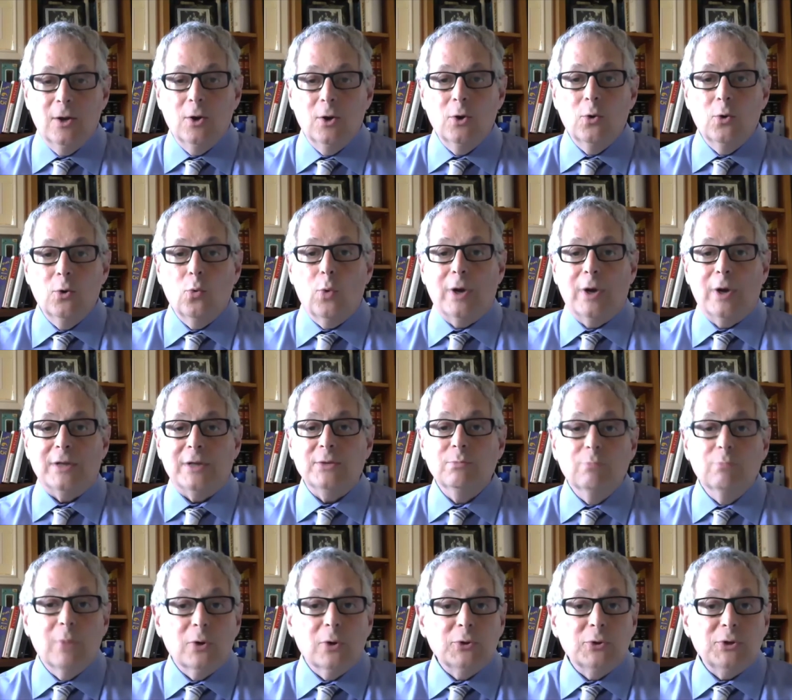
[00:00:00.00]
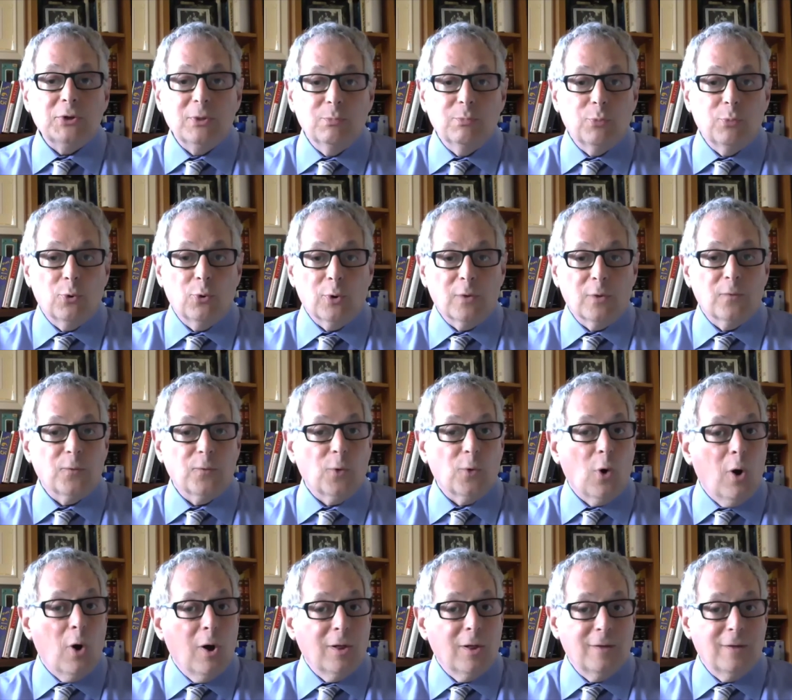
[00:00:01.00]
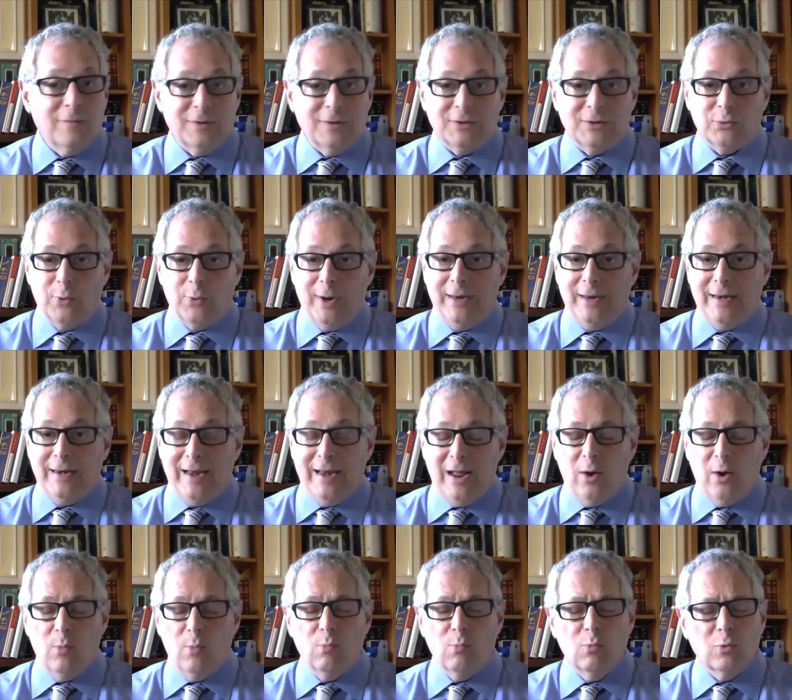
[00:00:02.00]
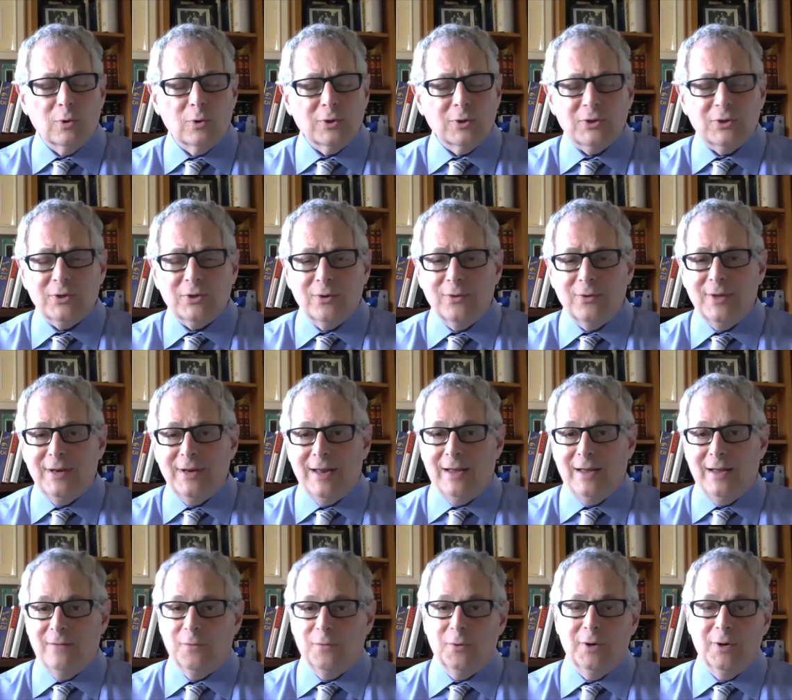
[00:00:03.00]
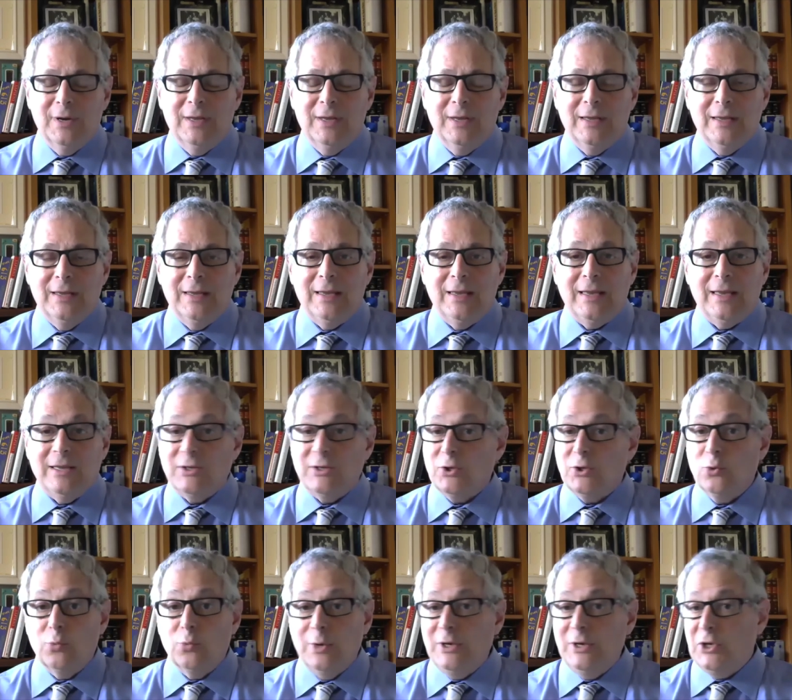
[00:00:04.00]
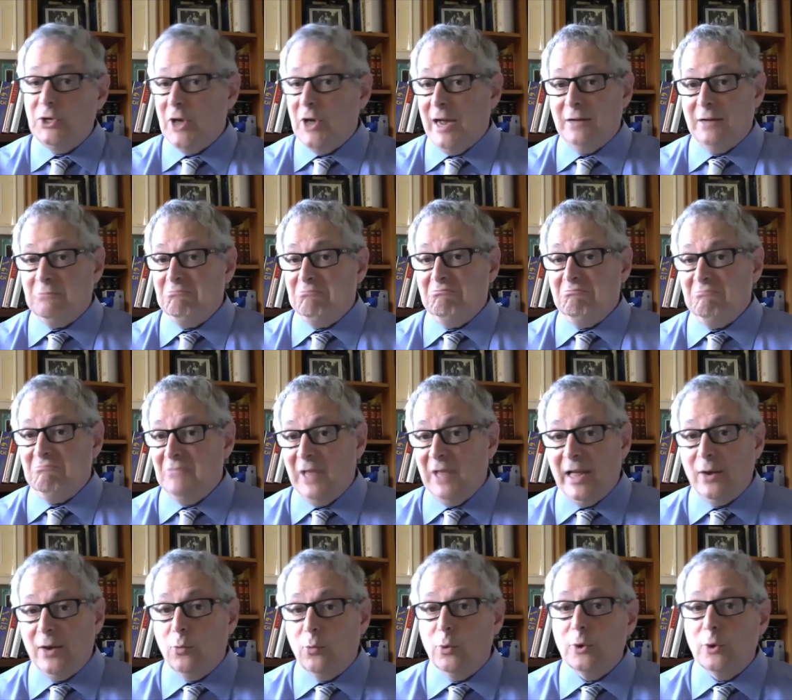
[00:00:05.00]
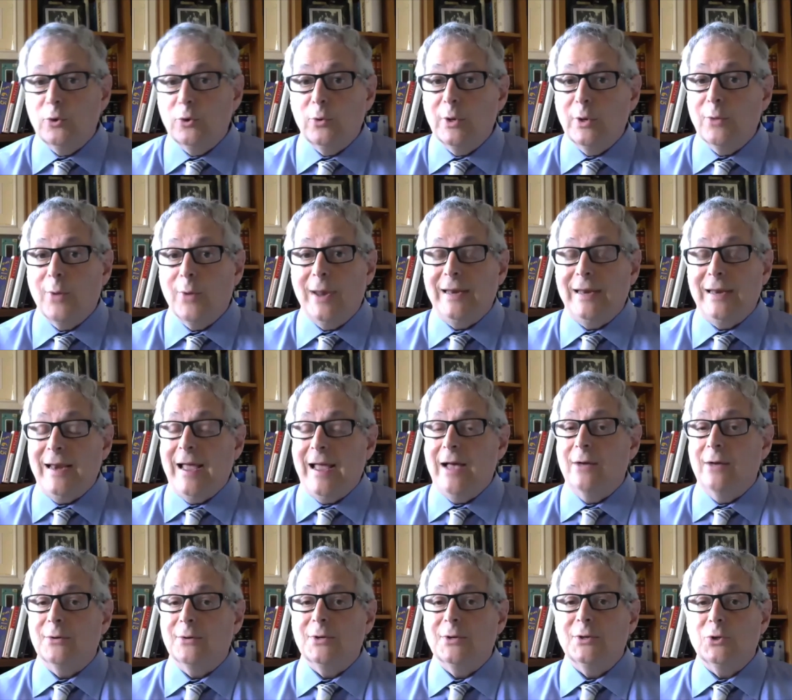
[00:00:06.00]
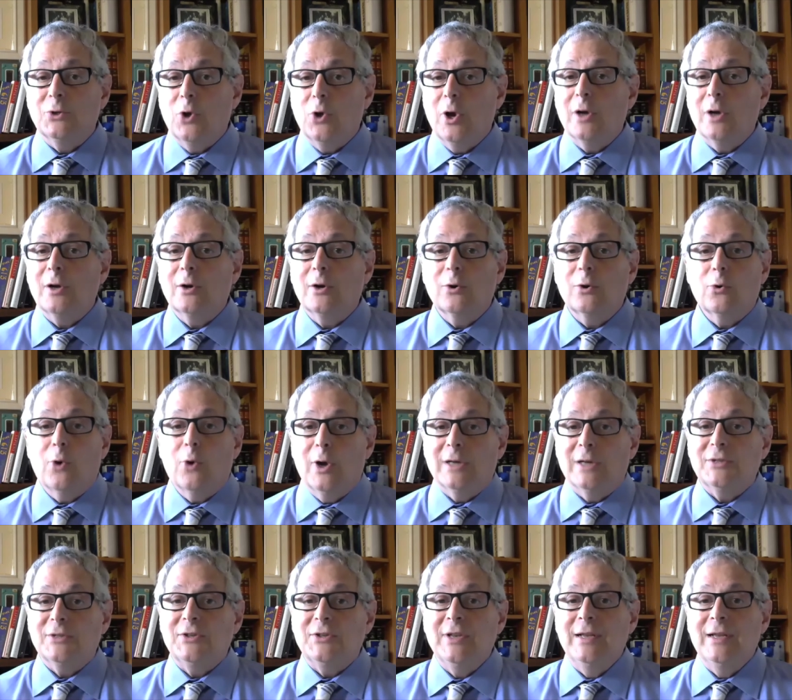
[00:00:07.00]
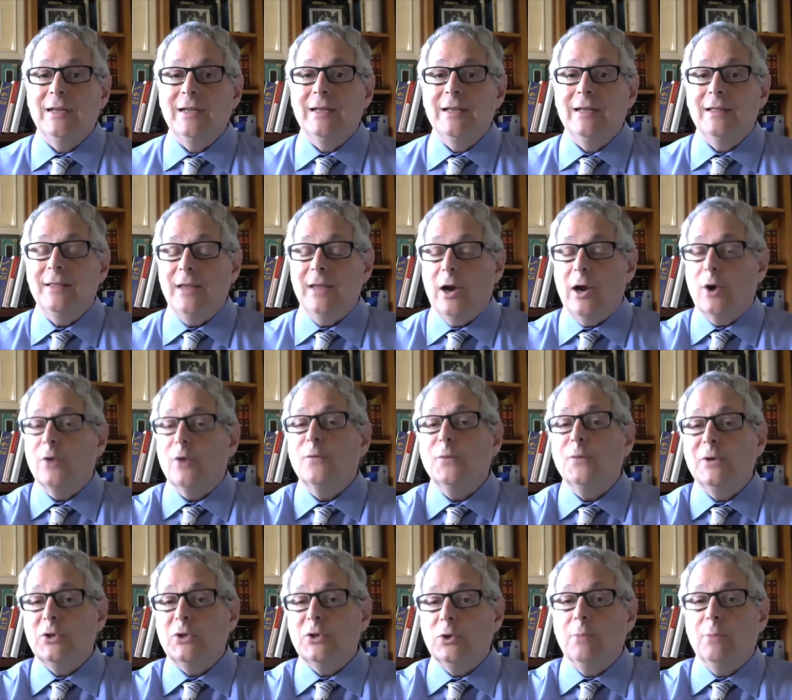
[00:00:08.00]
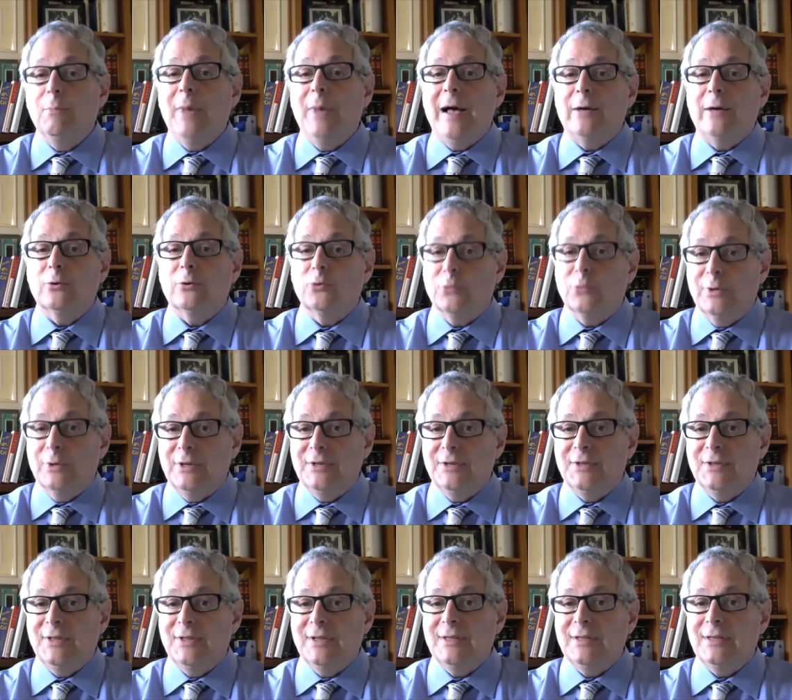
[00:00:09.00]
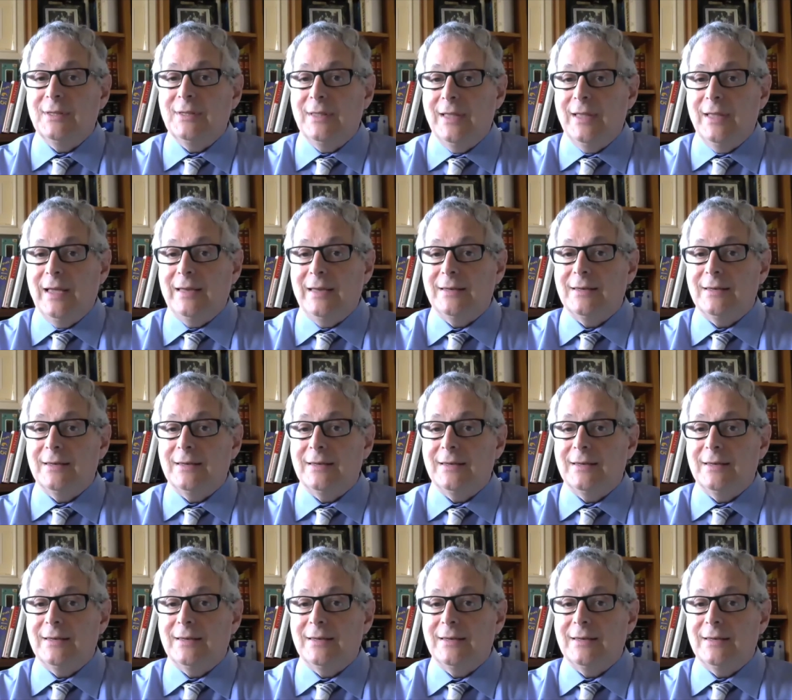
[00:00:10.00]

What is most important for all of us right now, more so than ever, is to reach out, like we're doing right now, to talk across the artificial boundaries that